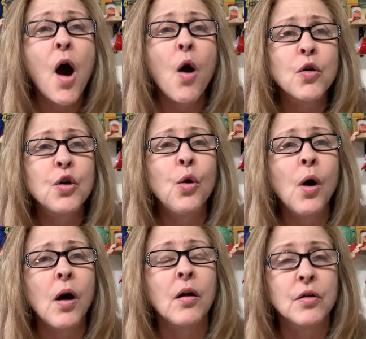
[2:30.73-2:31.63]
Oh,
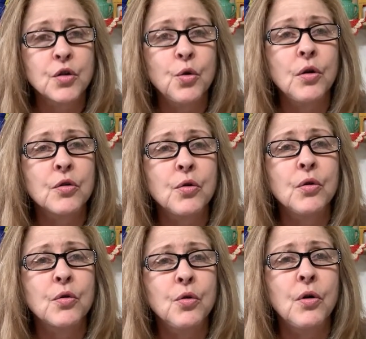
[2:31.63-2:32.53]
cool. Cool,
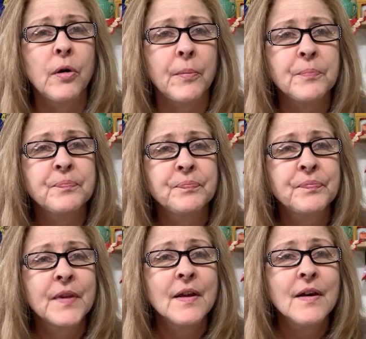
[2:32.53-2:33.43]
cool, cool.
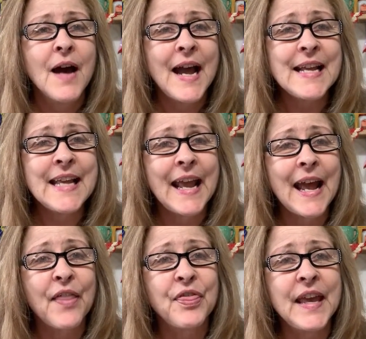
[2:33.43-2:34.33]
Hi,
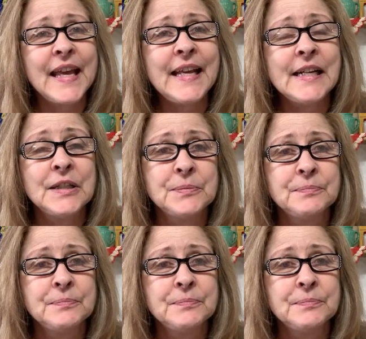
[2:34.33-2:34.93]
Kathy.